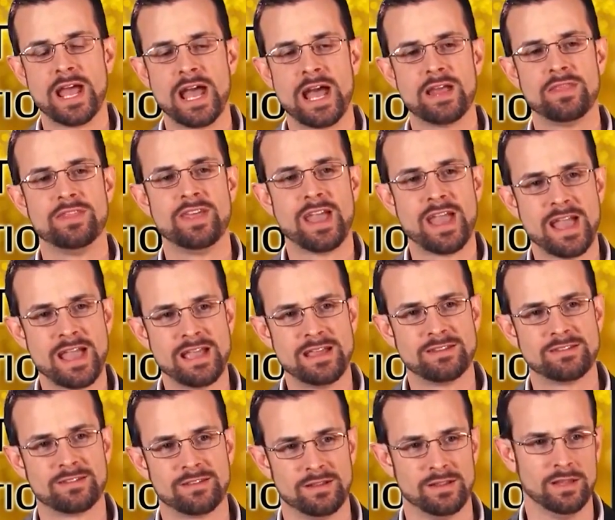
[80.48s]
that had the
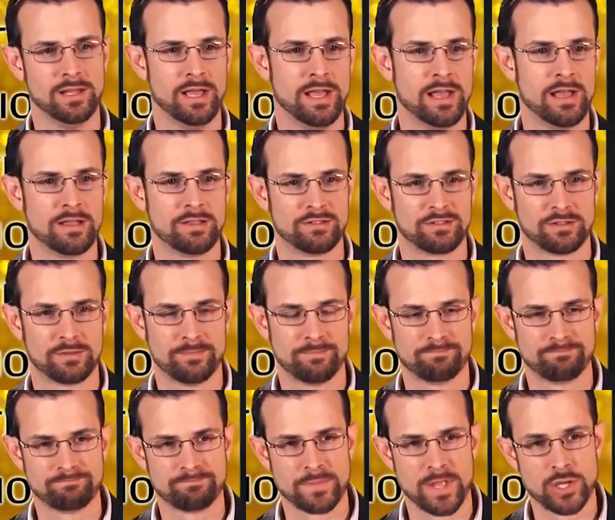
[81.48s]
eight legs.
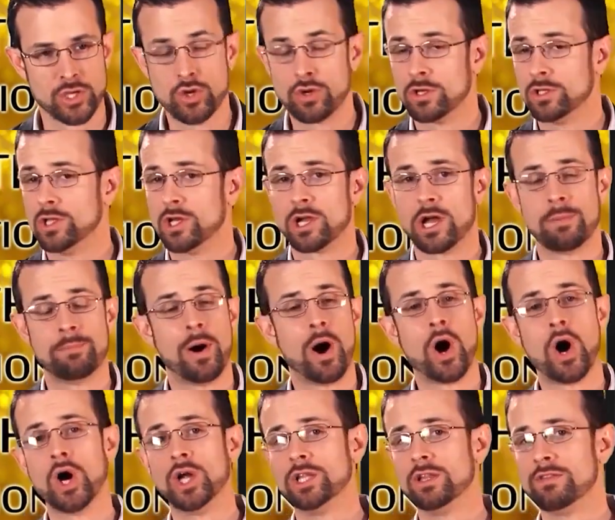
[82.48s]
You can look
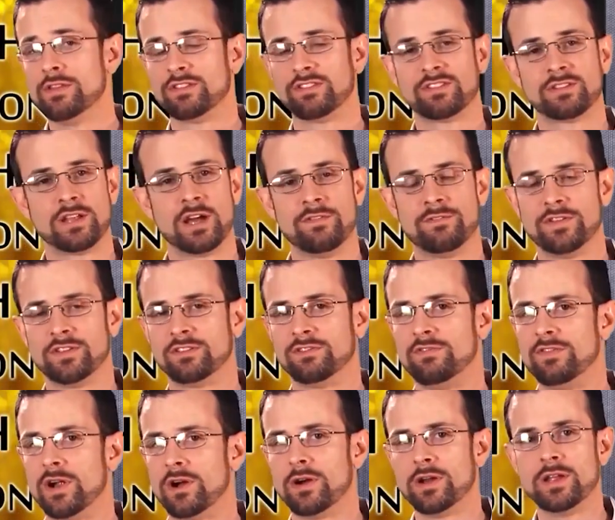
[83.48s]
up all of this stuff
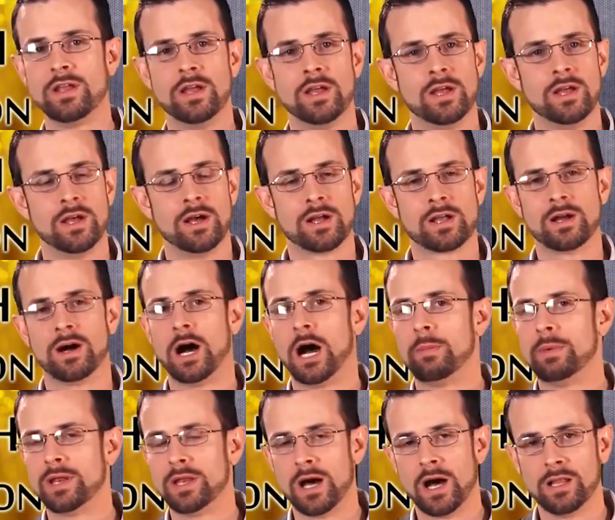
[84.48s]
as very uh,
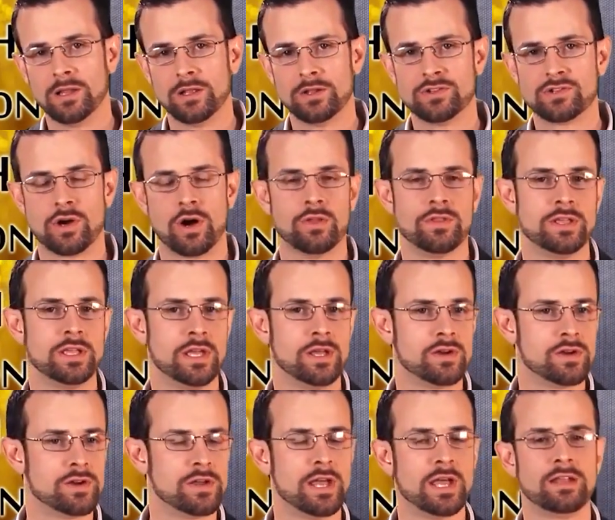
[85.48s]
common knowledge on
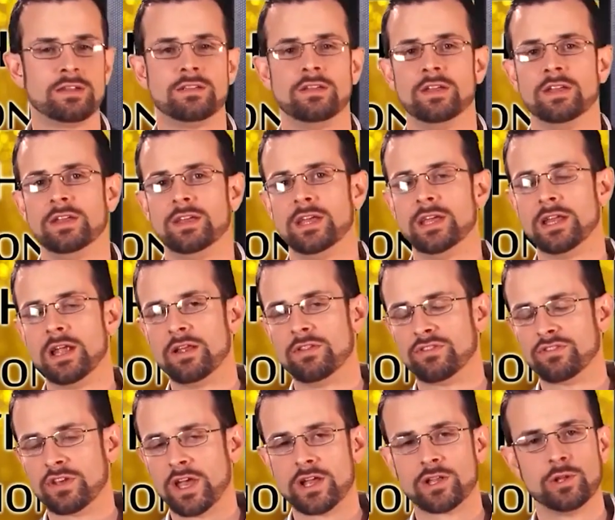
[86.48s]
the internet, in
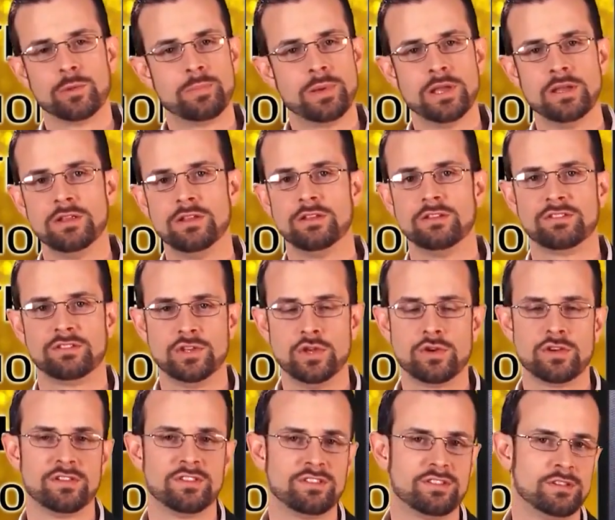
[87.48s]
encyclopedias.
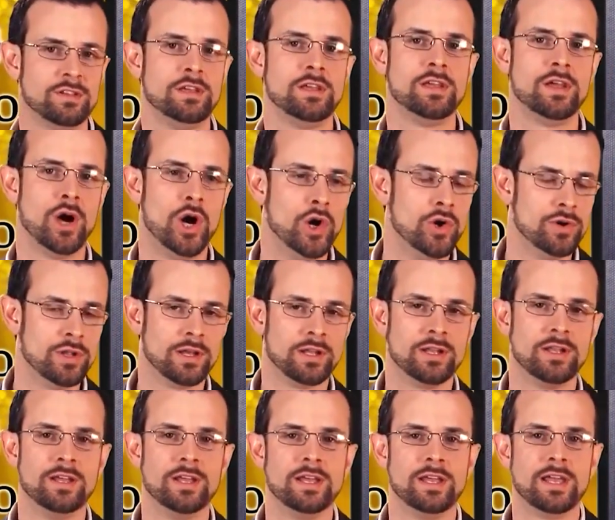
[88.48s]
You can see
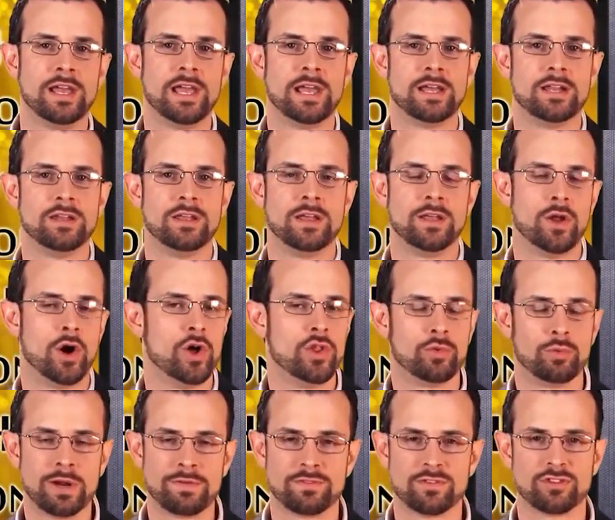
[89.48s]
Odin and, and
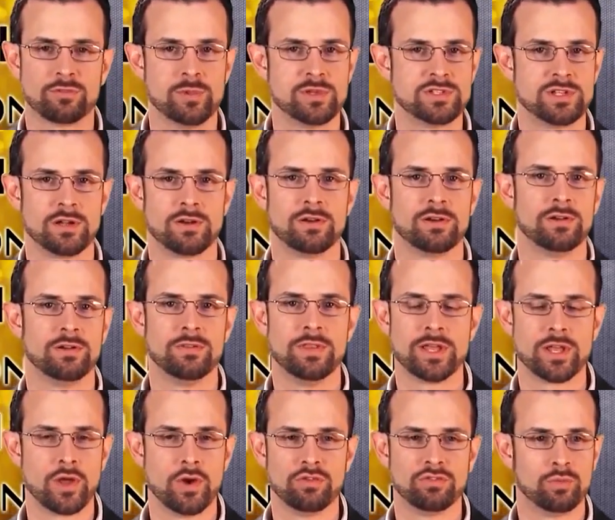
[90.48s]
all the reference material
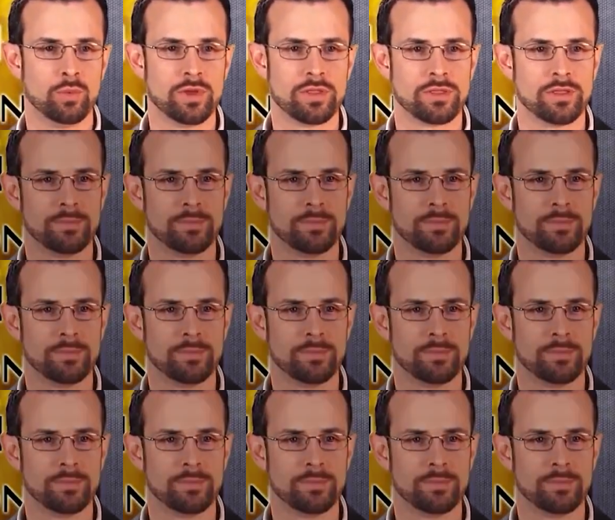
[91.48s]
that goes